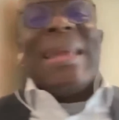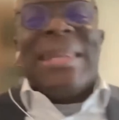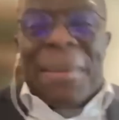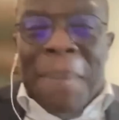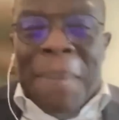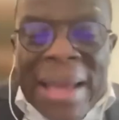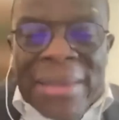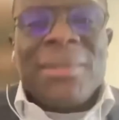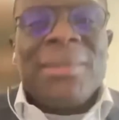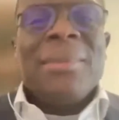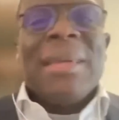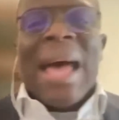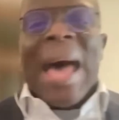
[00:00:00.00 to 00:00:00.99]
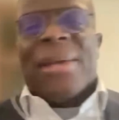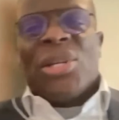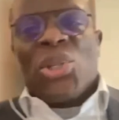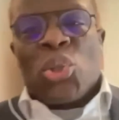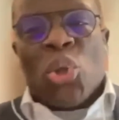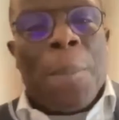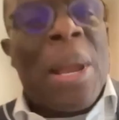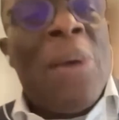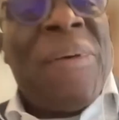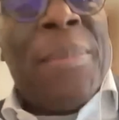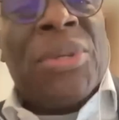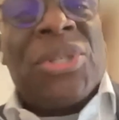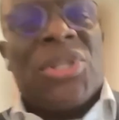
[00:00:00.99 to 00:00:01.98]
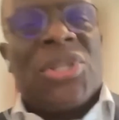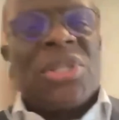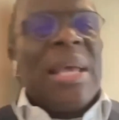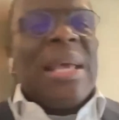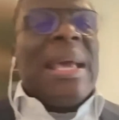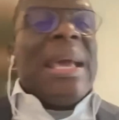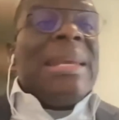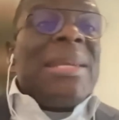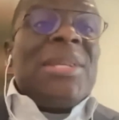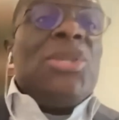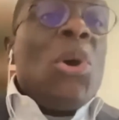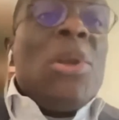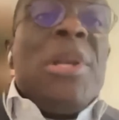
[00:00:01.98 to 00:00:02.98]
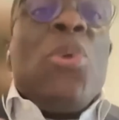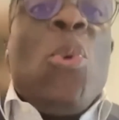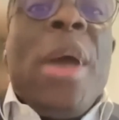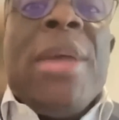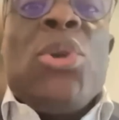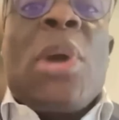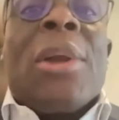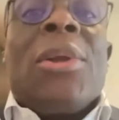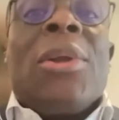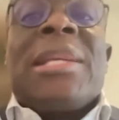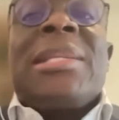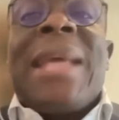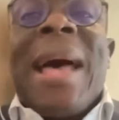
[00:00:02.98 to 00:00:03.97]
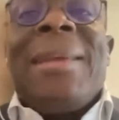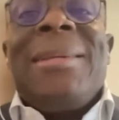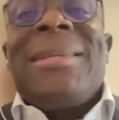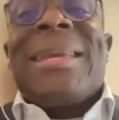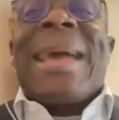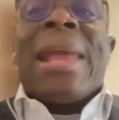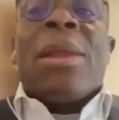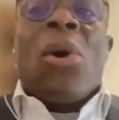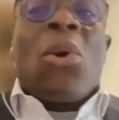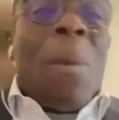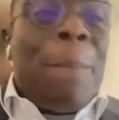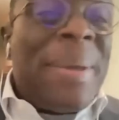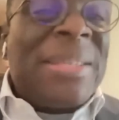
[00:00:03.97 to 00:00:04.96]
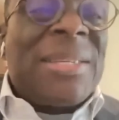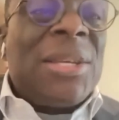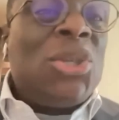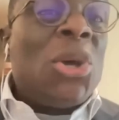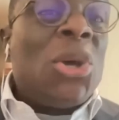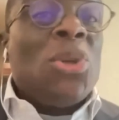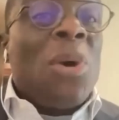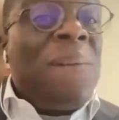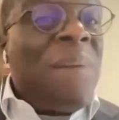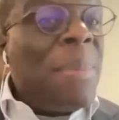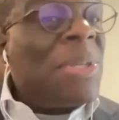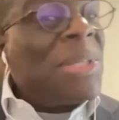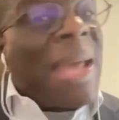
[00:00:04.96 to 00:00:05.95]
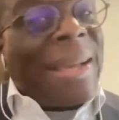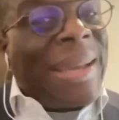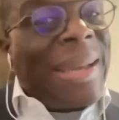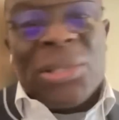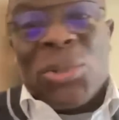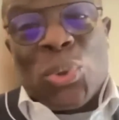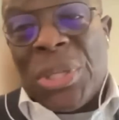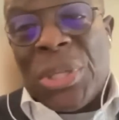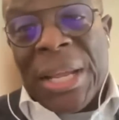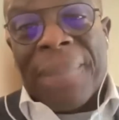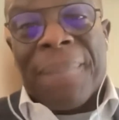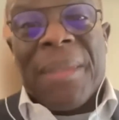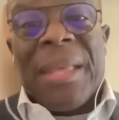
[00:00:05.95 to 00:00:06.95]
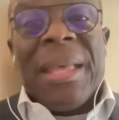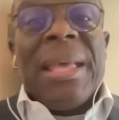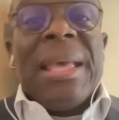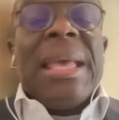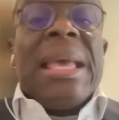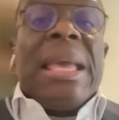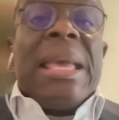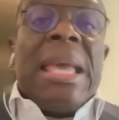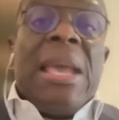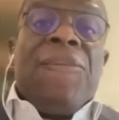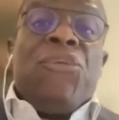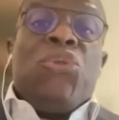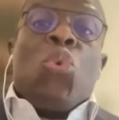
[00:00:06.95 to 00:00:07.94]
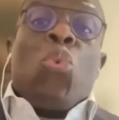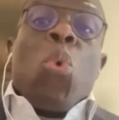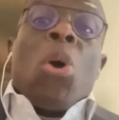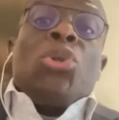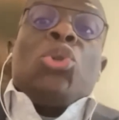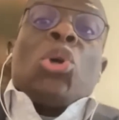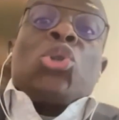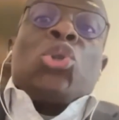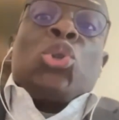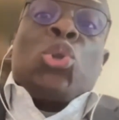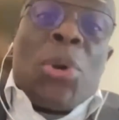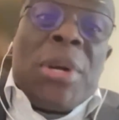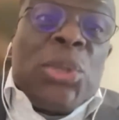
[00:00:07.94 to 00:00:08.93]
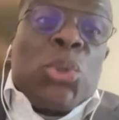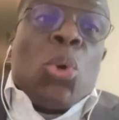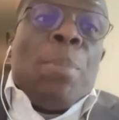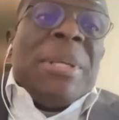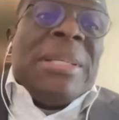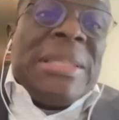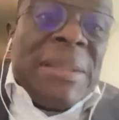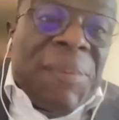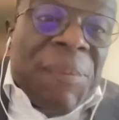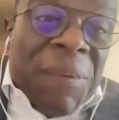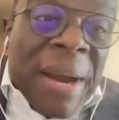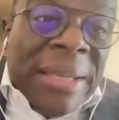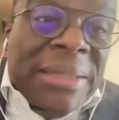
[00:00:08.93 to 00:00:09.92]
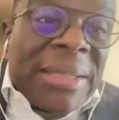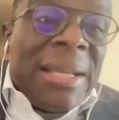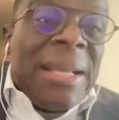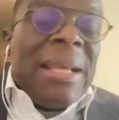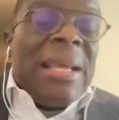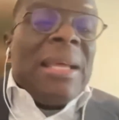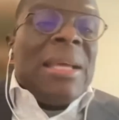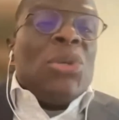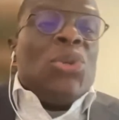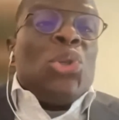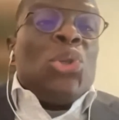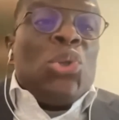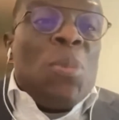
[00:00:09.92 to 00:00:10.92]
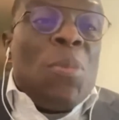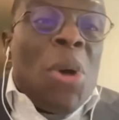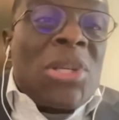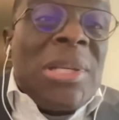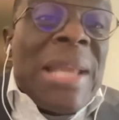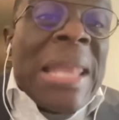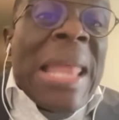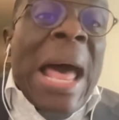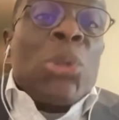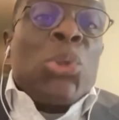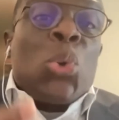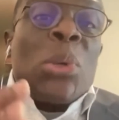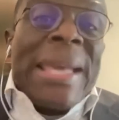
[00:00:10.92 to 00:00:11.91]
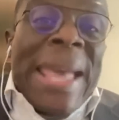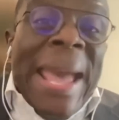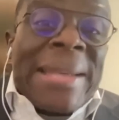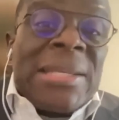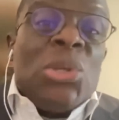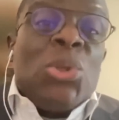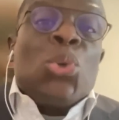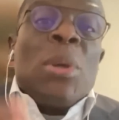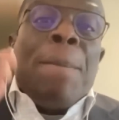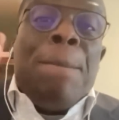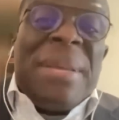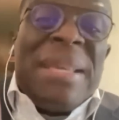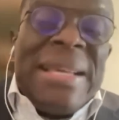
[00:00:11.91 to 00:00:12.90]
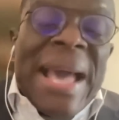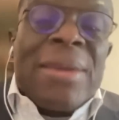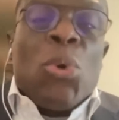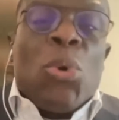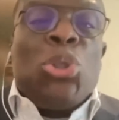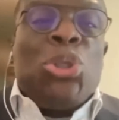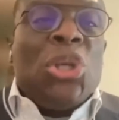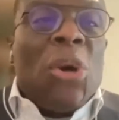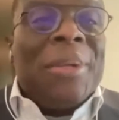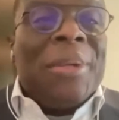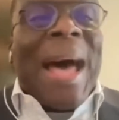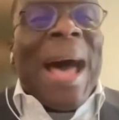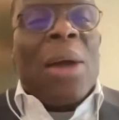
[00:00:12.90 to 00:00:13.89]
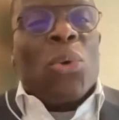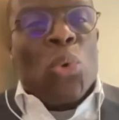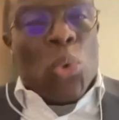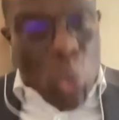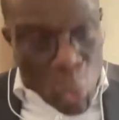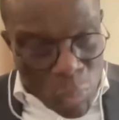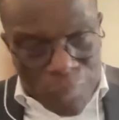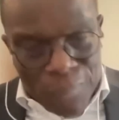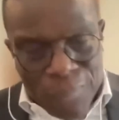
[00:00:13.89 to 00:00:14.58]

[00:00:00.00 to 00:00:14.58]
demand, and the supply of pharmacists. This is the only way you can understand the kind of compensation young pharmacists are getting today. If you want your story to be different, you must learn how to get into a bigger ocean and grow.